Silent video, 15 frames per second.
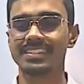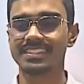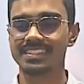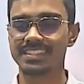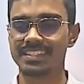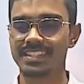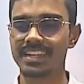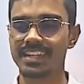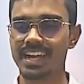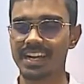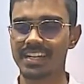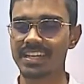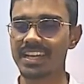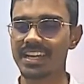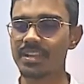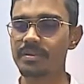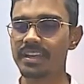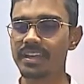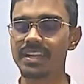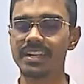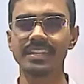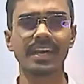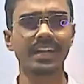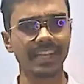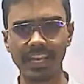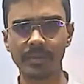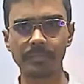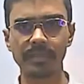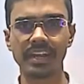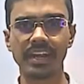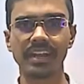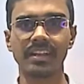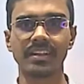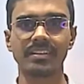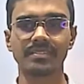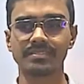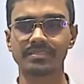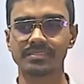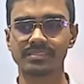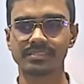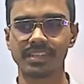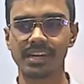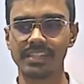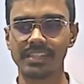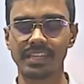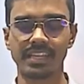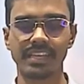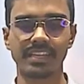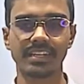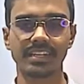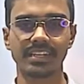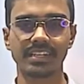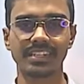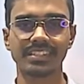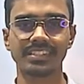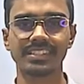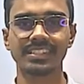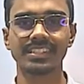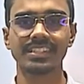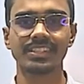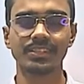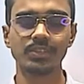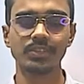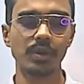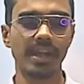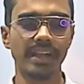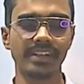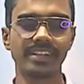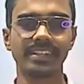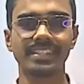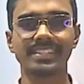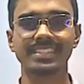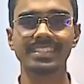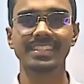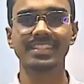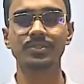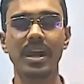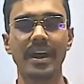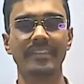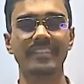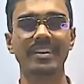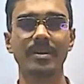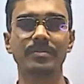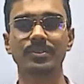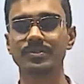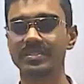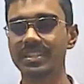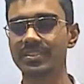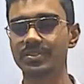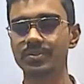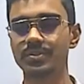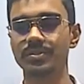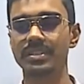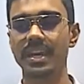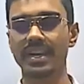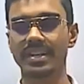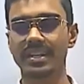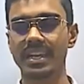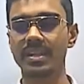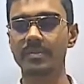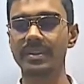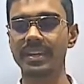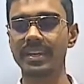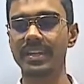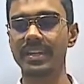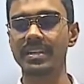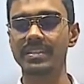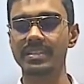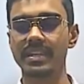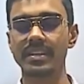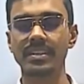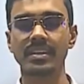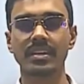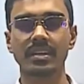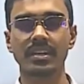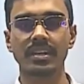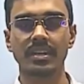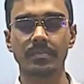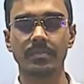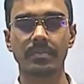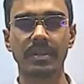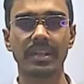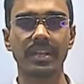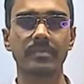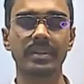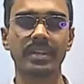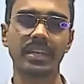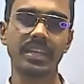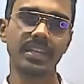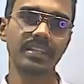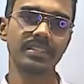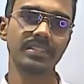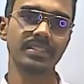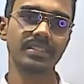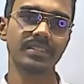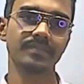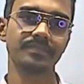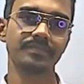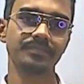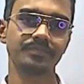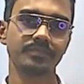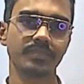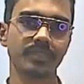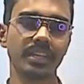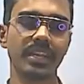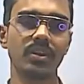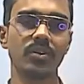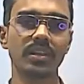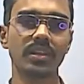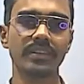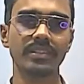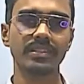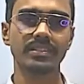Ductile material, ductile and brittle. I think you have come across these two, ductile materials and brittle materials in O levels.